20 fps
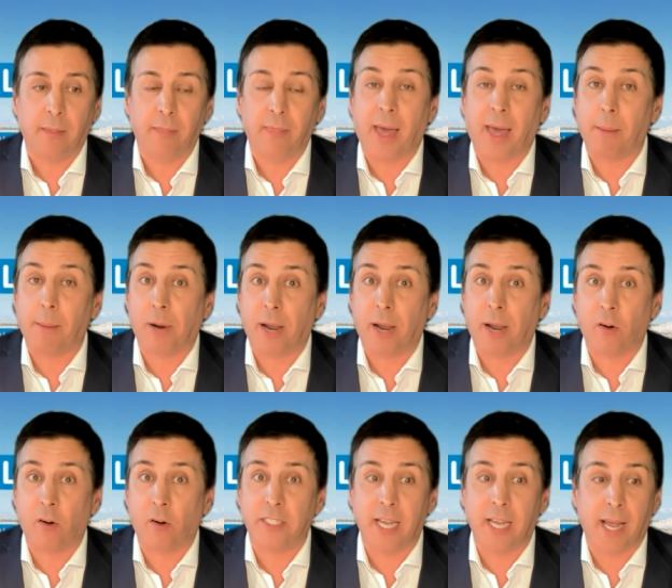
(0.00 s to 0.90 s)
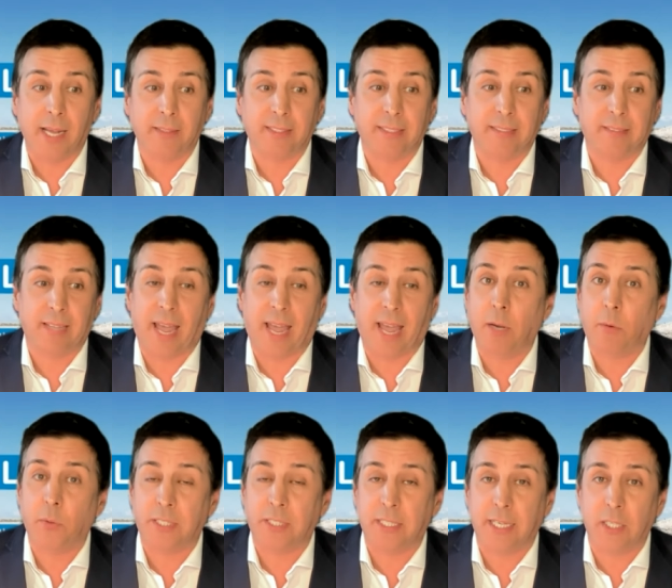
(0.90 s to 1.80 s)
that prioritizes
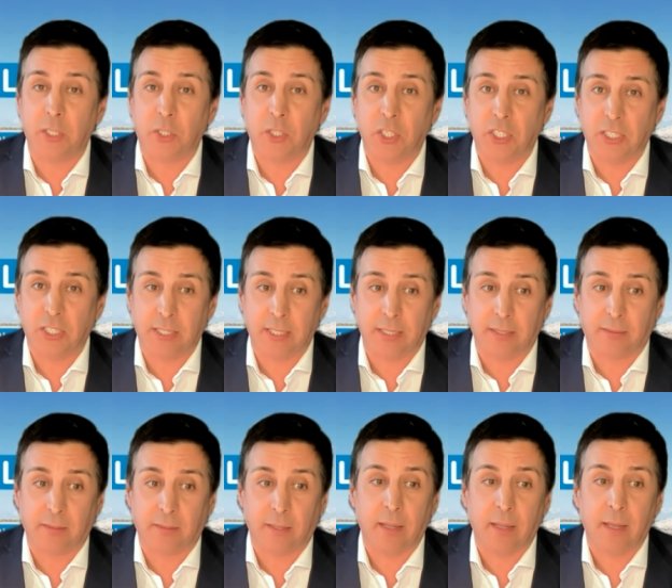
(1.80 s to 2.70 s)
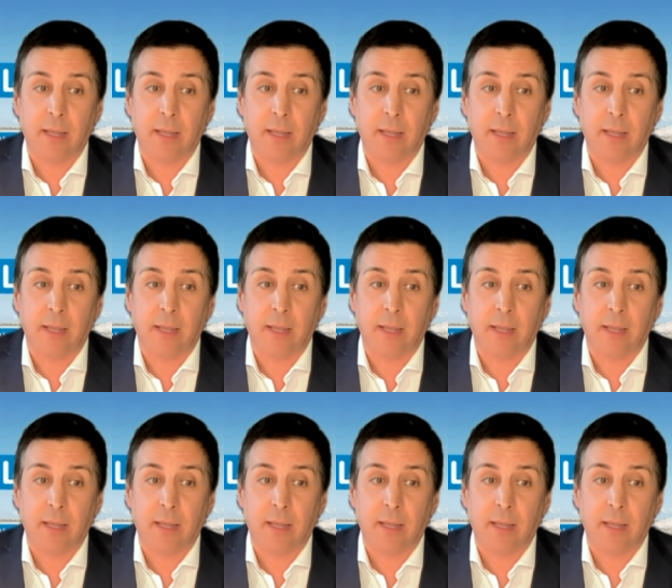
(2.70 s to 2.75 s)
equity and justice,